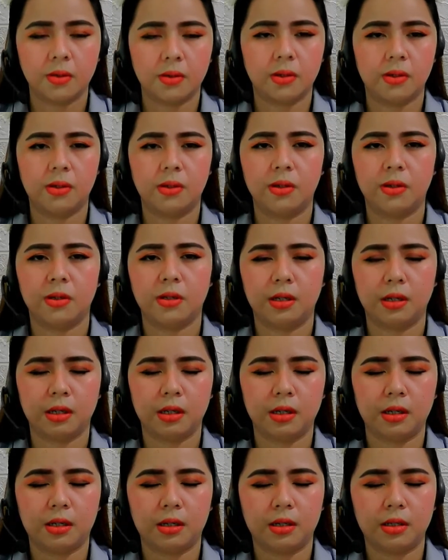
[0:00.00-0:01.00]
or
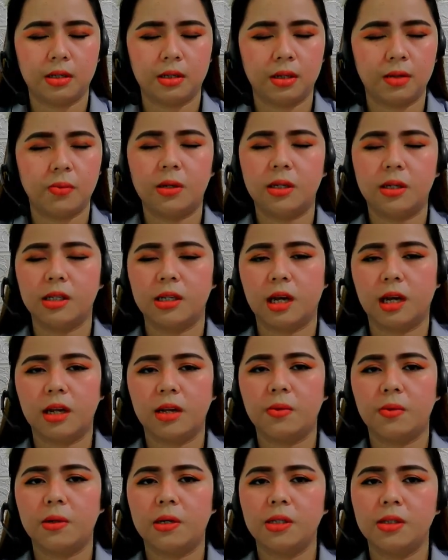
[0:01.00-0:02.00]
he does not want
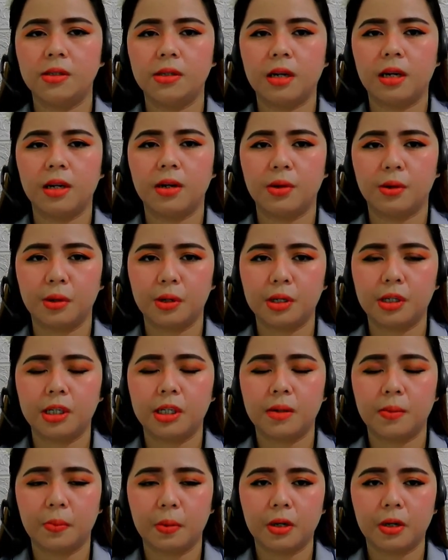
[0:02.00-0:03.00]
anyone to get hurt in
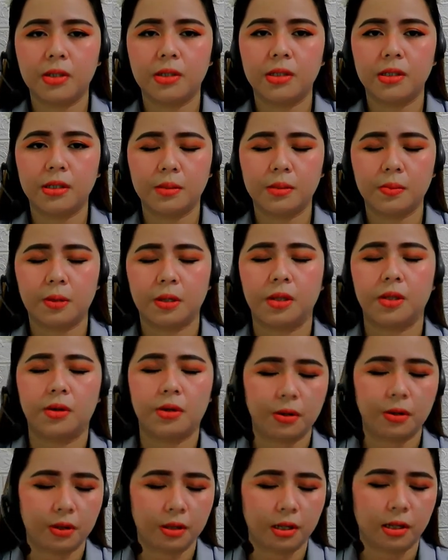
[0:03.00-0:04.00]
the process, but
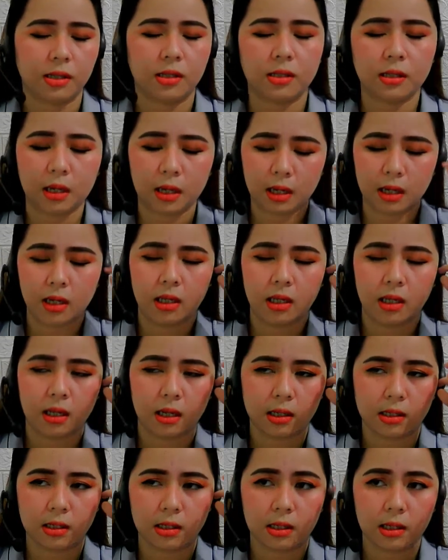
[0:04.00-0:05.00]
there are things
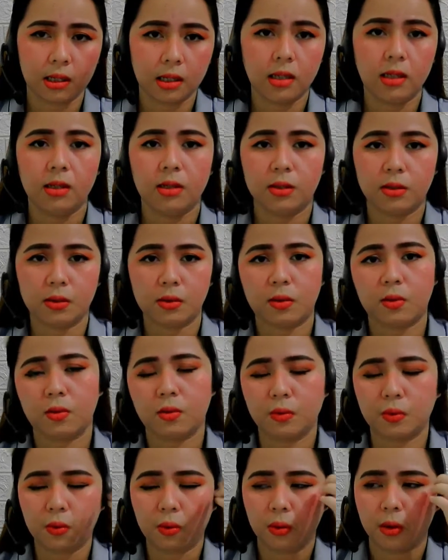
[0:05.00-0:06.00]
that he needs to
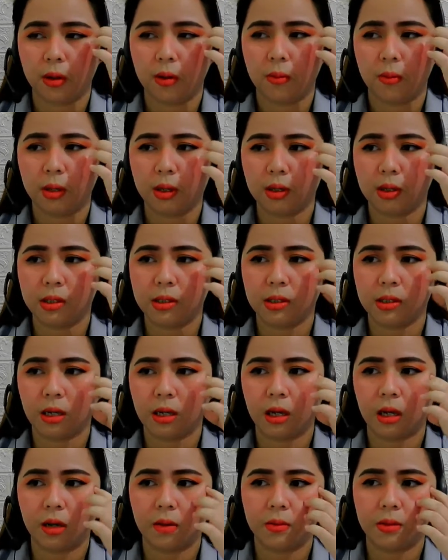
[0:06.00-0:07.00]
do because
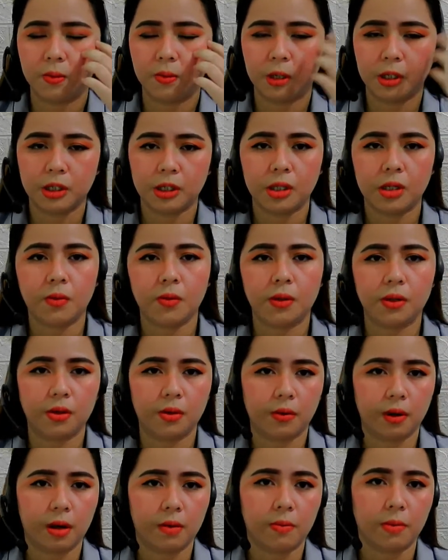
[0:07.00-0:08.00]
especially with the
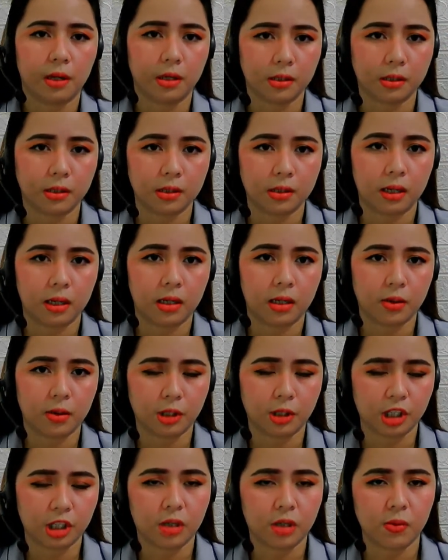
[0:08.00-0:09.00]
rebels that
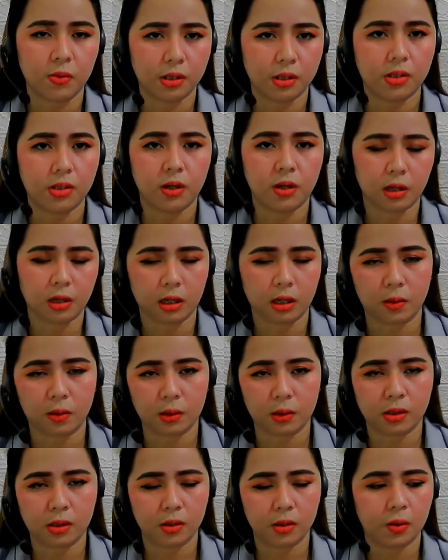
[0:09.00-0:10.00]
Jean was talking
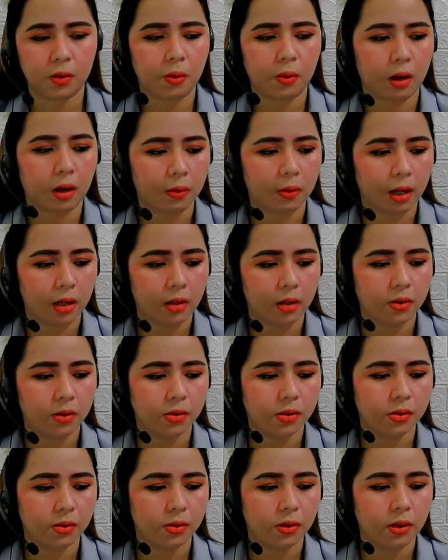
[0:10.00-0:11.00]
with Solhwa a while ago.
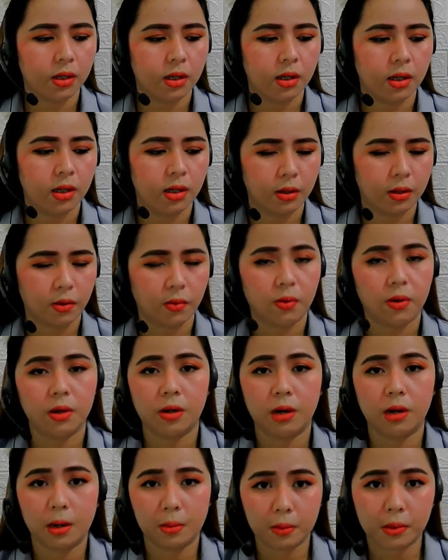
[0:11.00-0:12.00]
So there
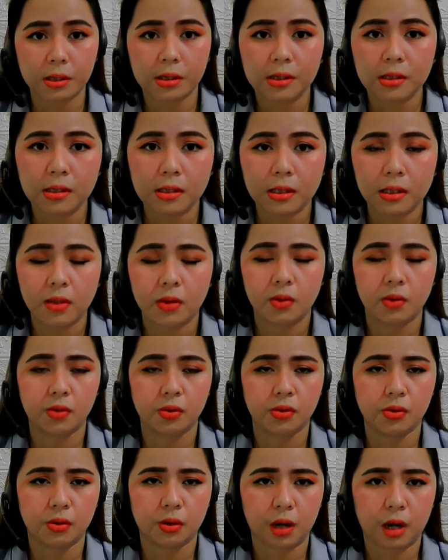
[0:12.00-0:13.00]
were rebels who
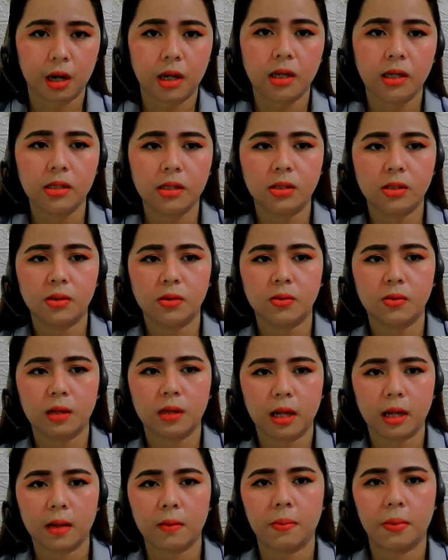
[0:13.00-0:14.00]
tried to
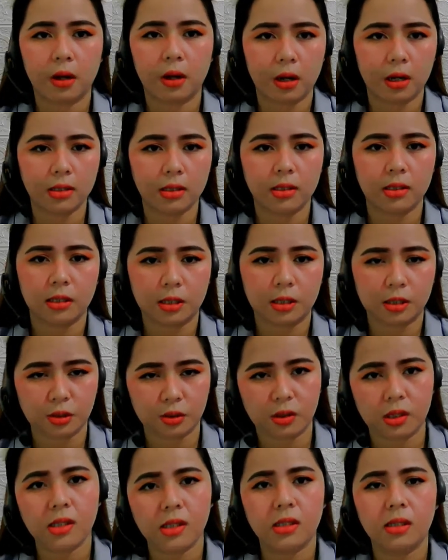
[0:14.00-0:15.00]
like plot
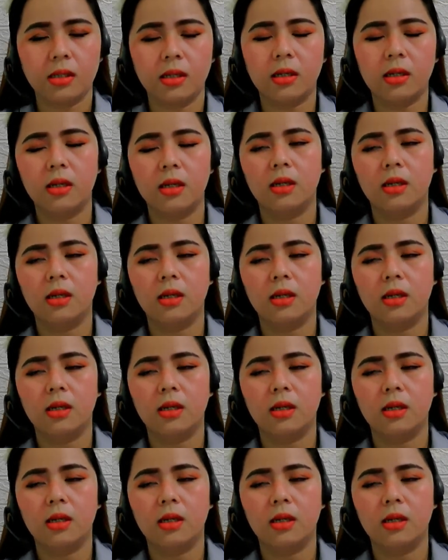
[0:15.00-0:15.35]
treason,